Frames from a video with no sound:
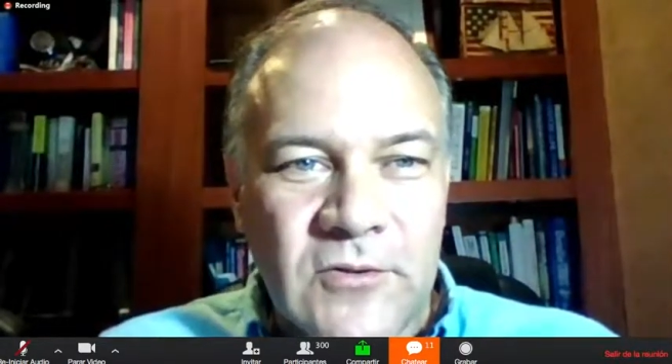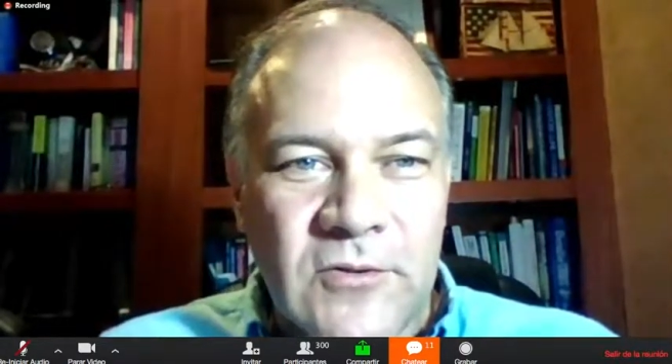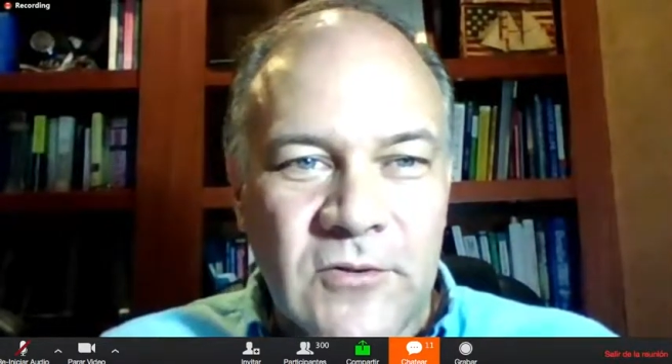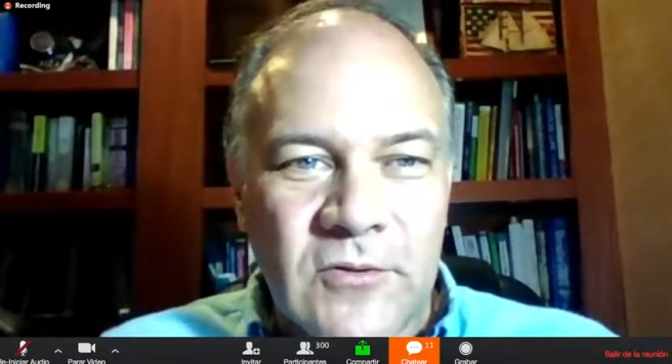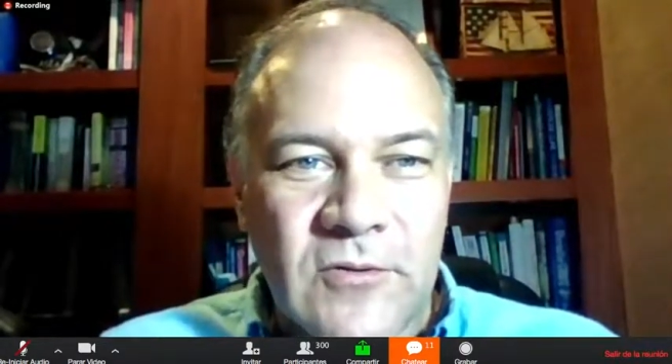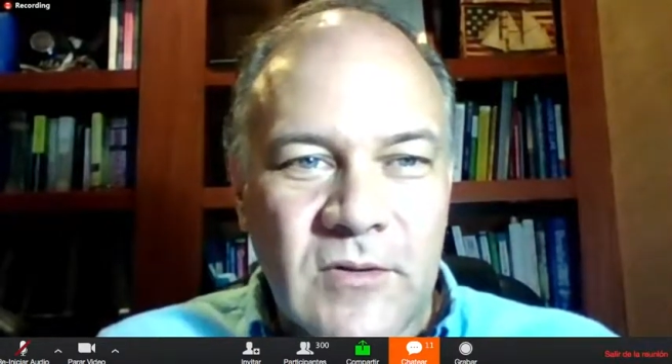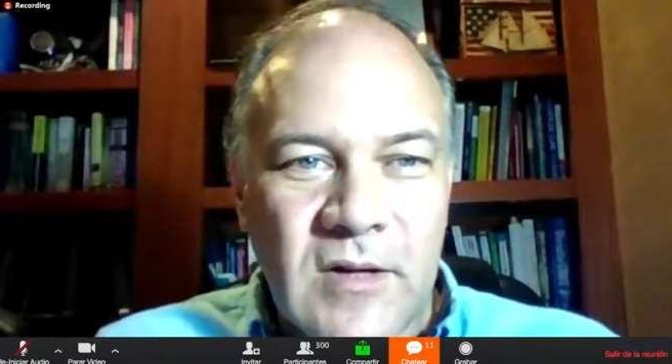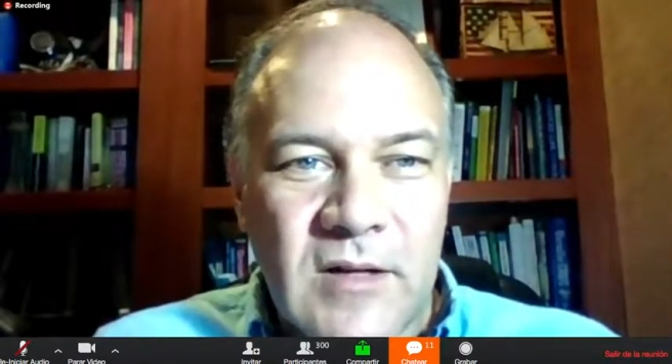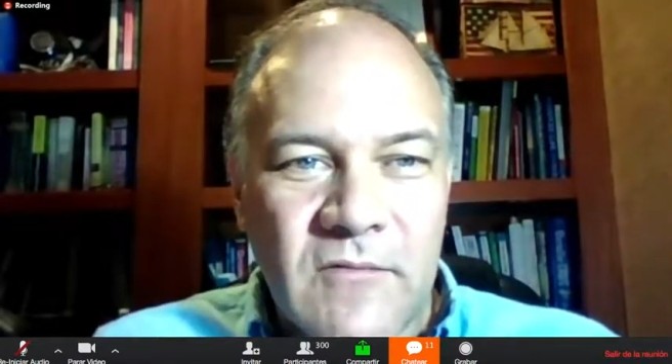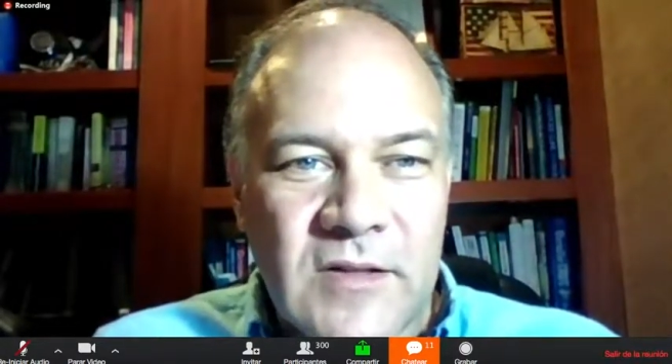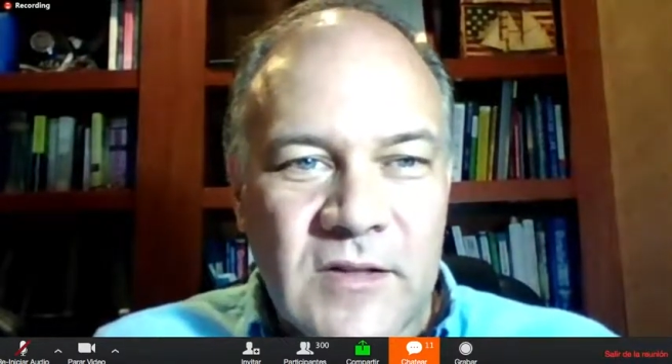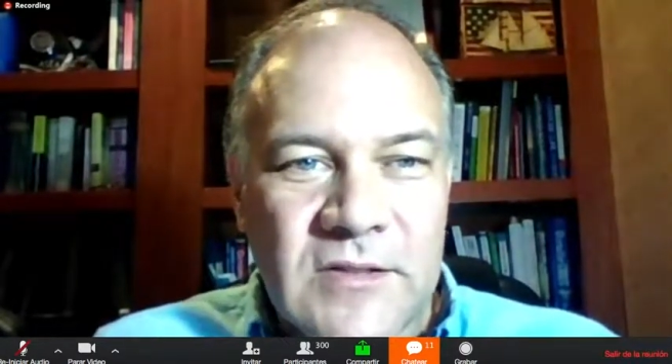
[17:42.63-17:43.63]
to
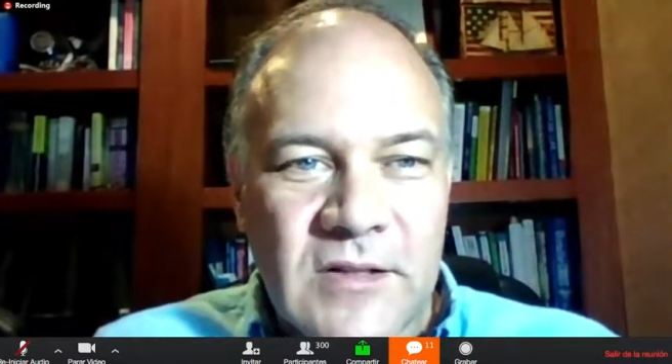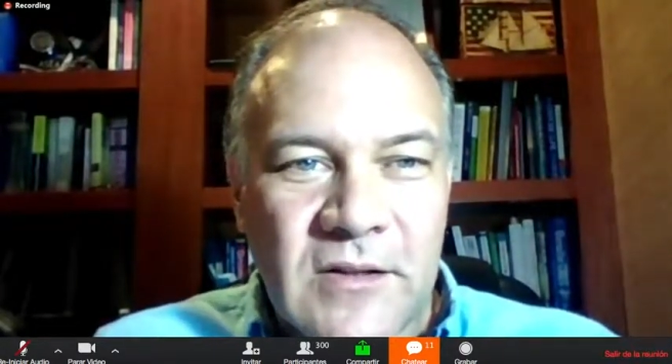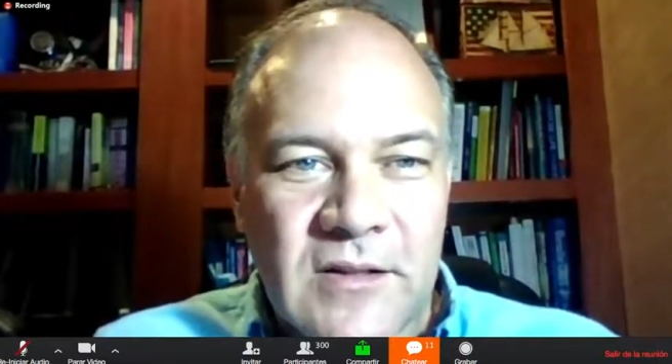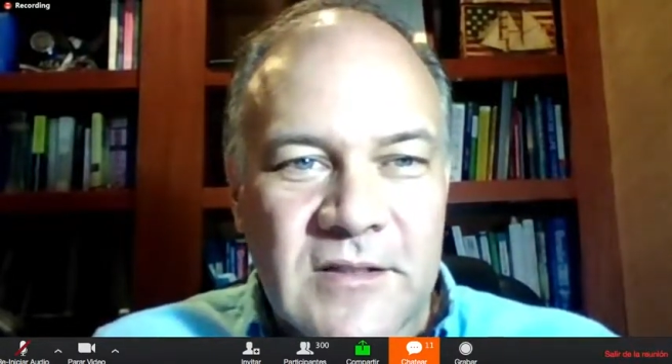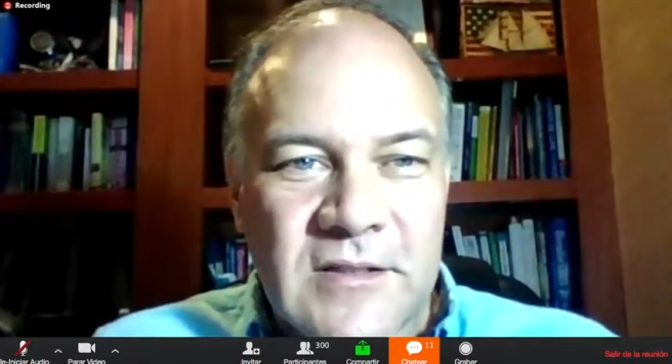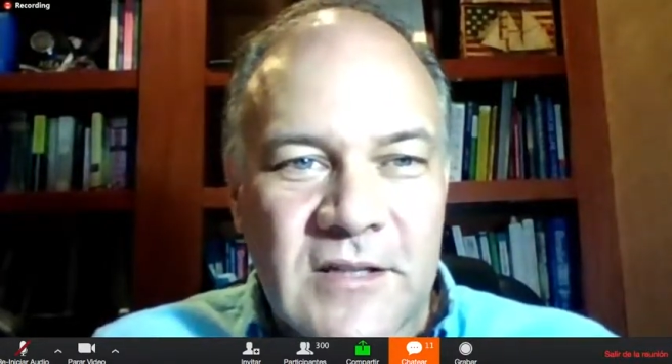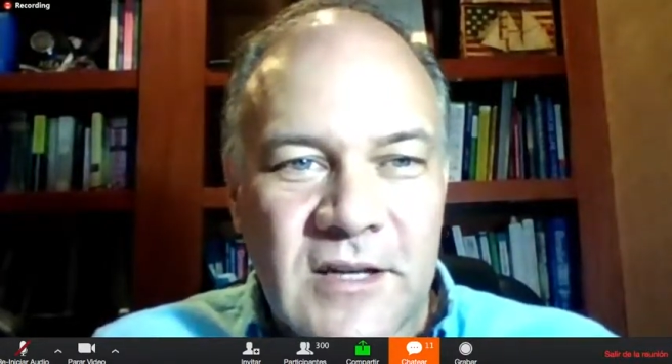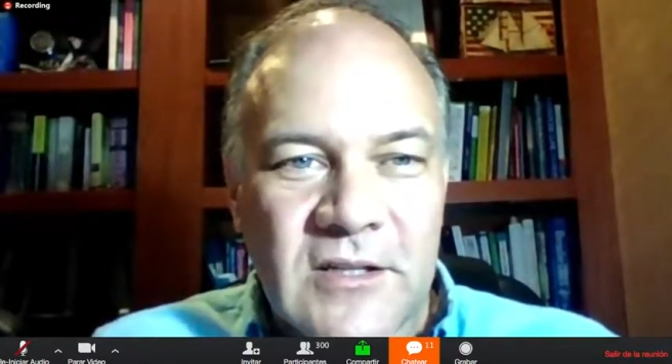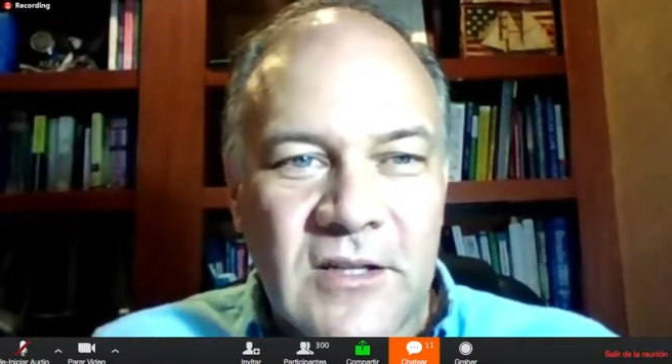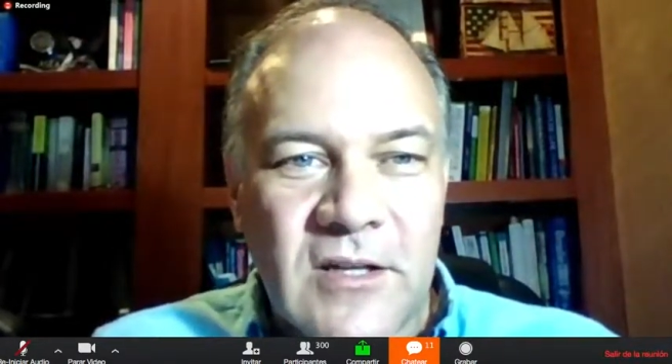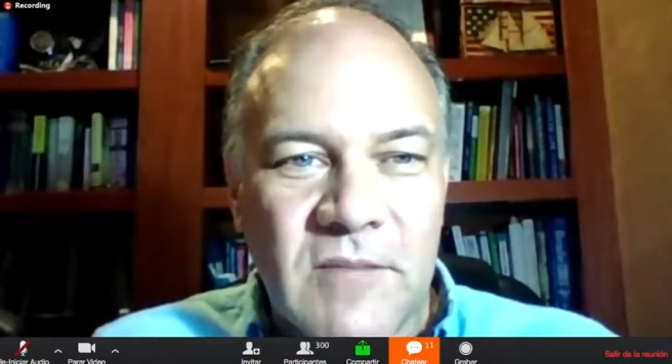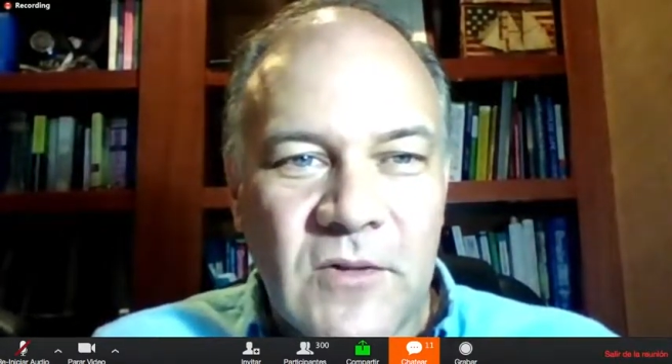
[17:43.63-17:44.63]
facilitate